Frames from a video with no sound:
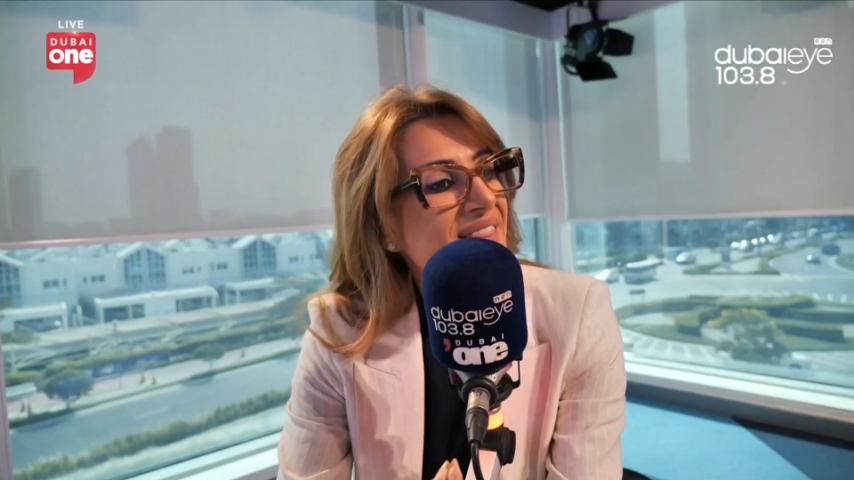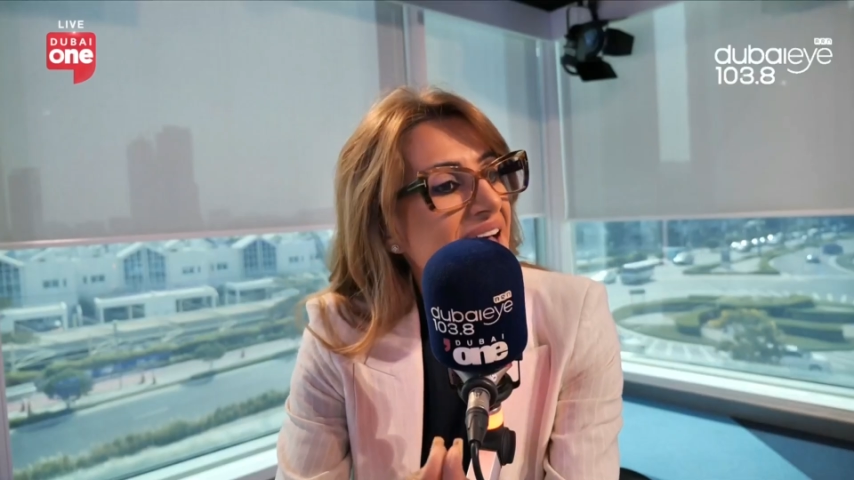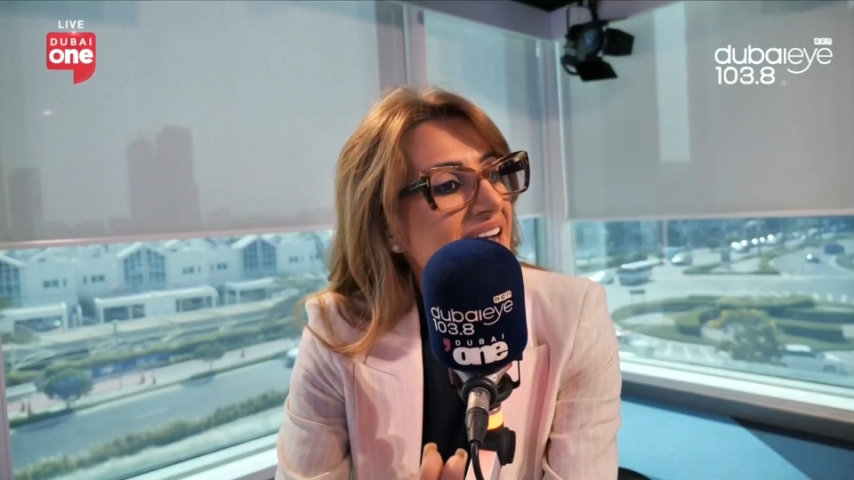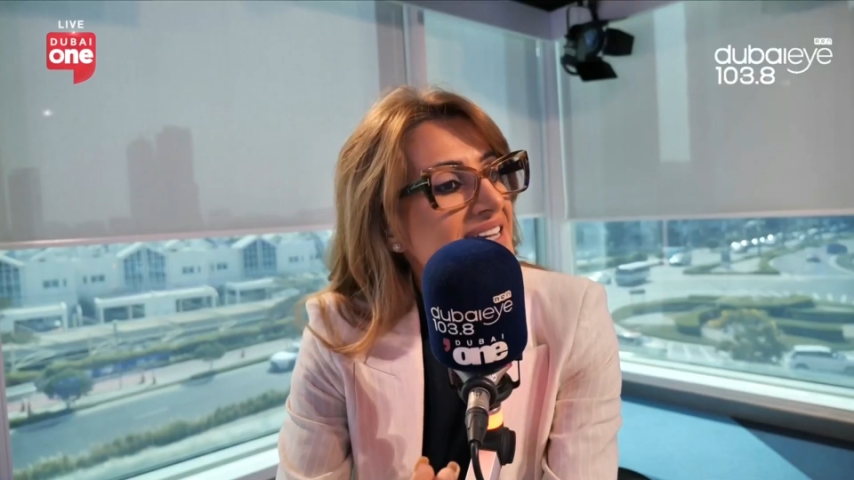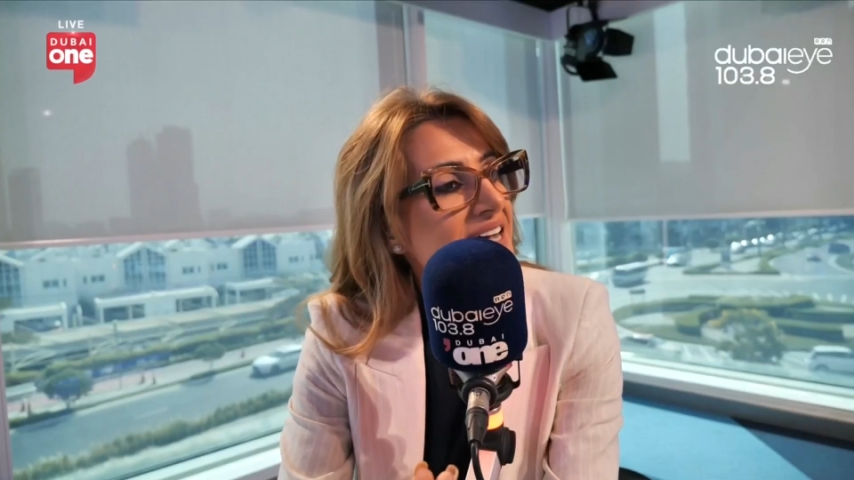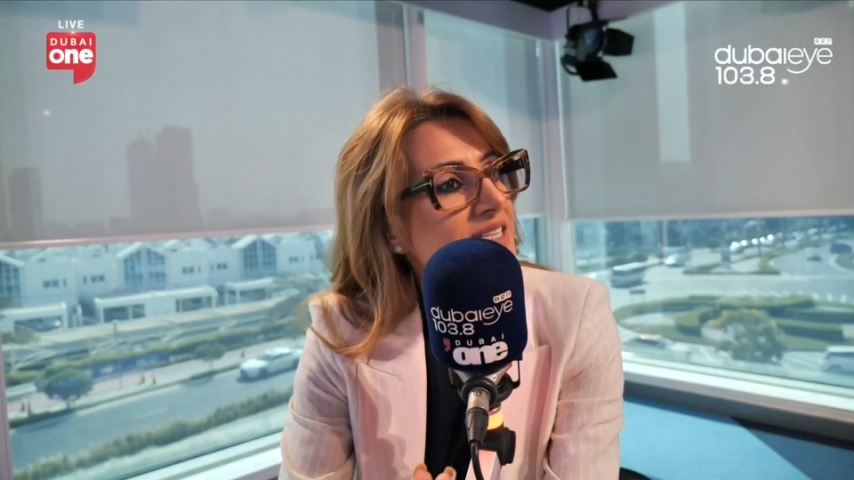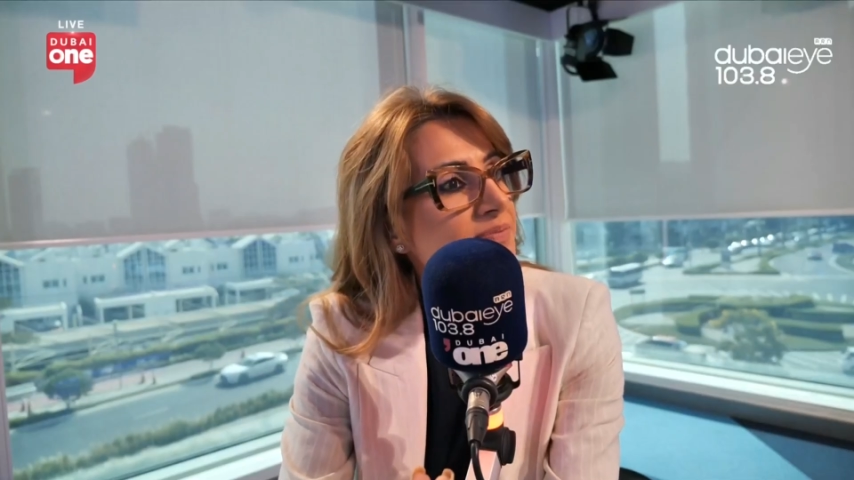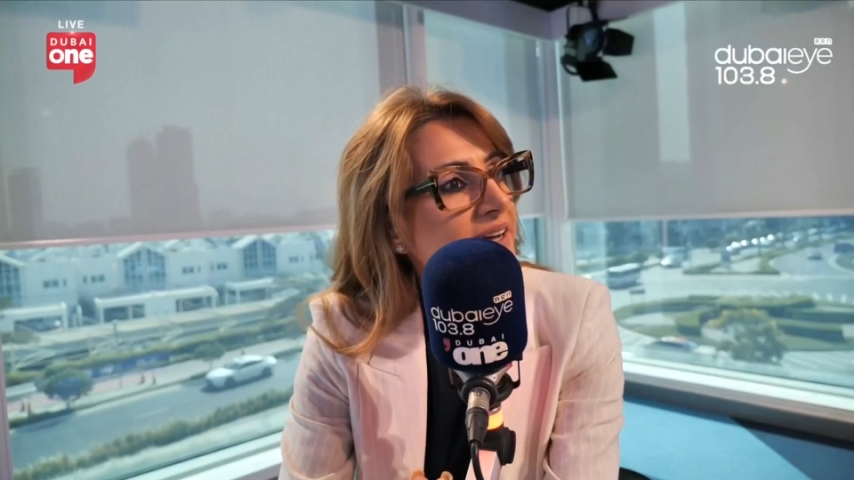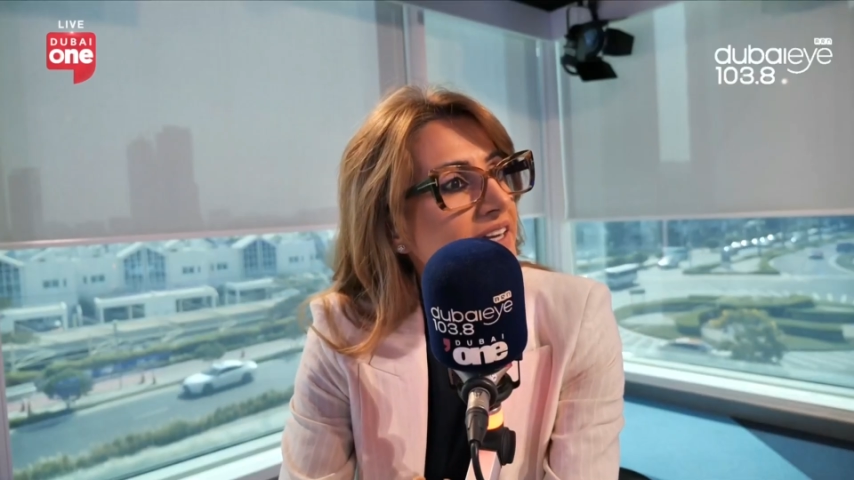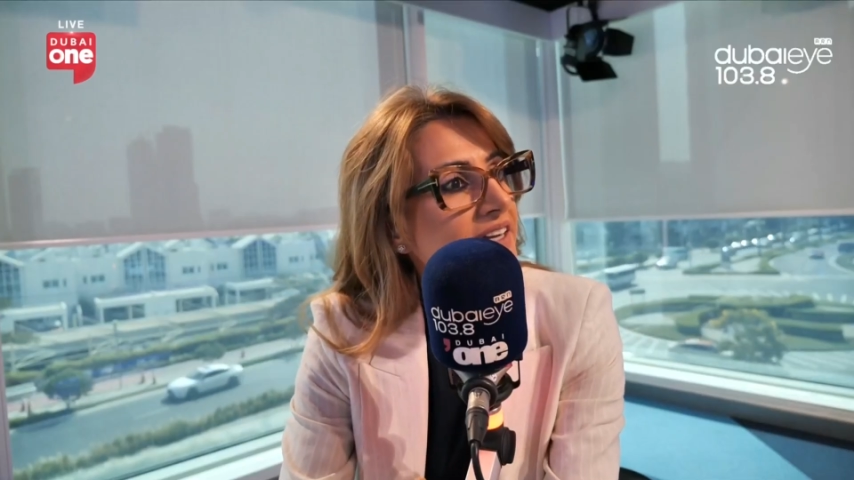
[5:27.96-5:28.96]
that has
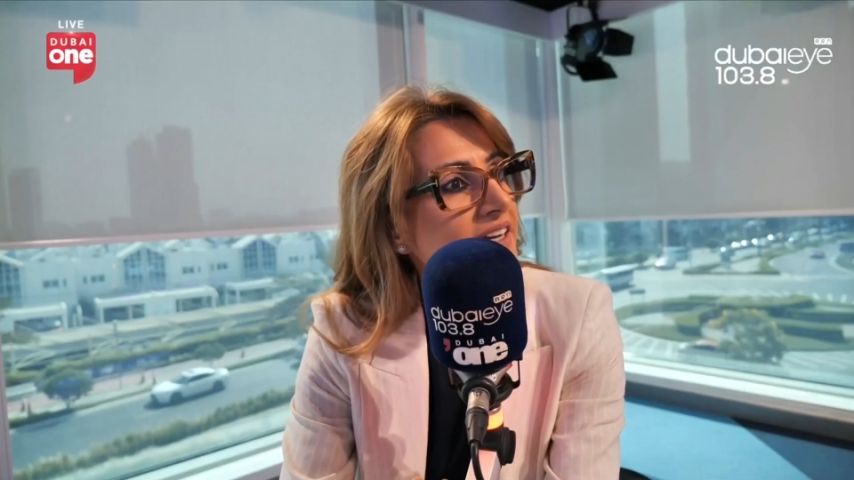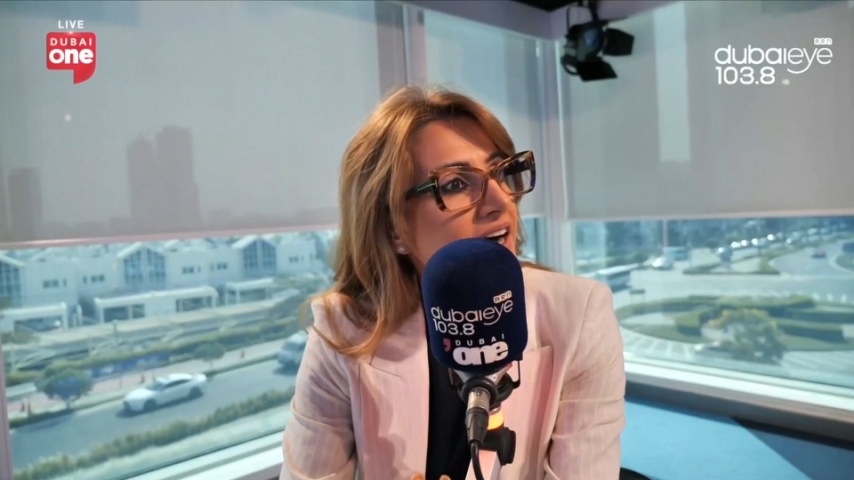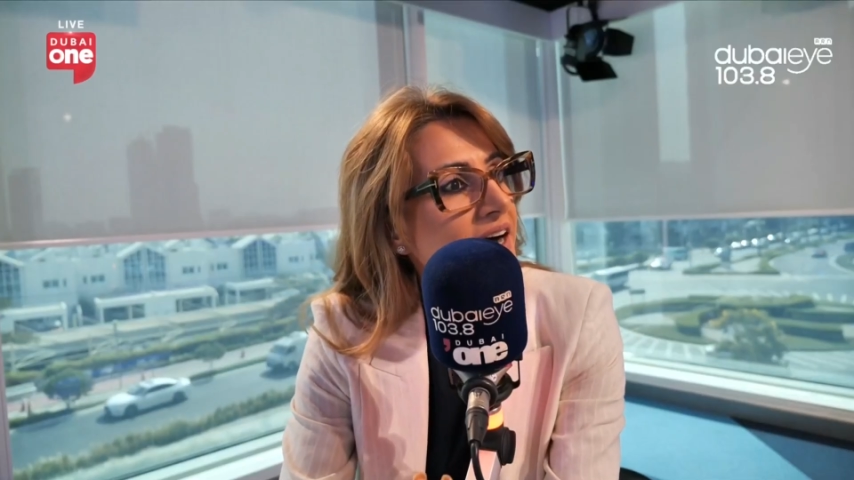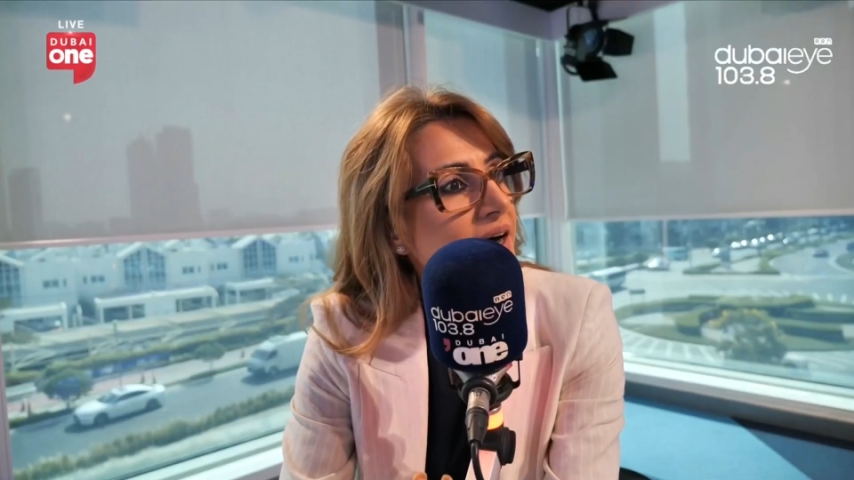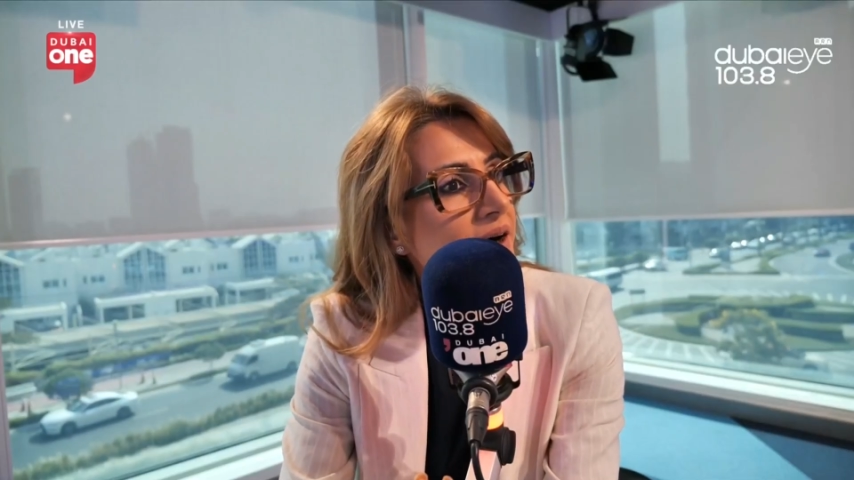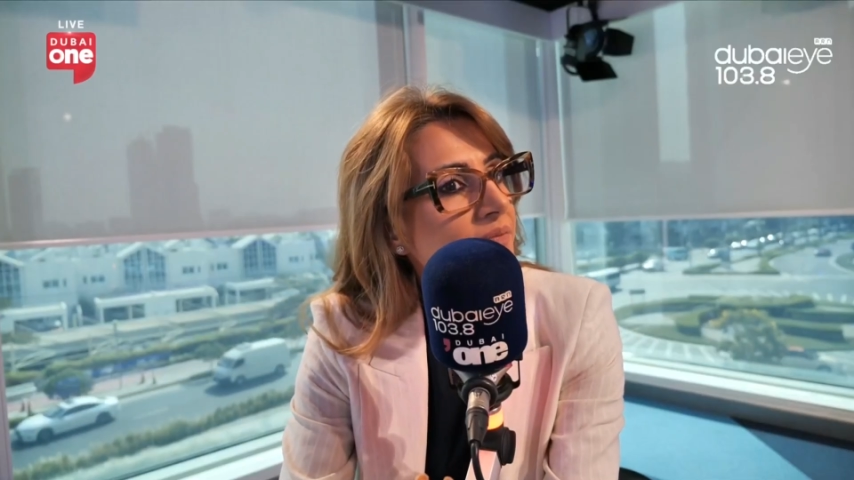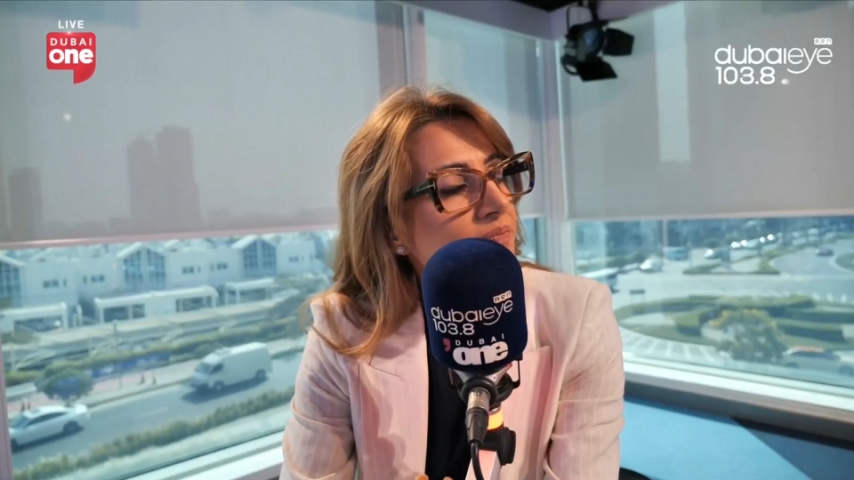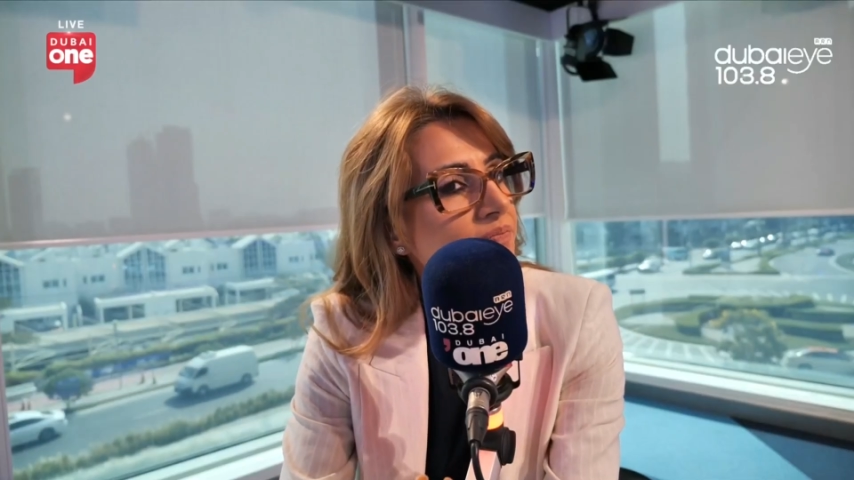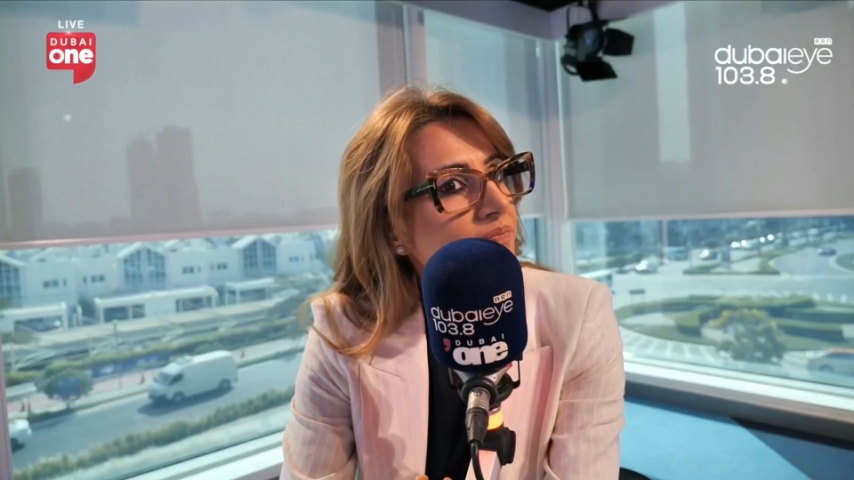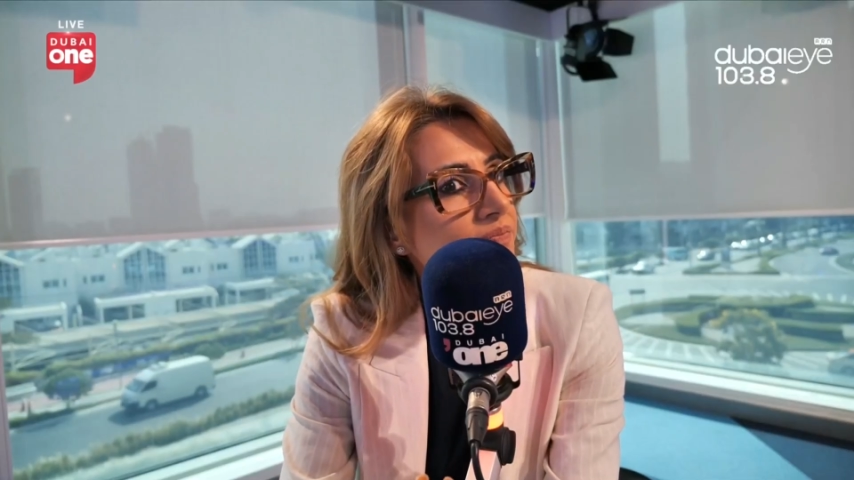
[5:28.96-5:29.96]
been. Um,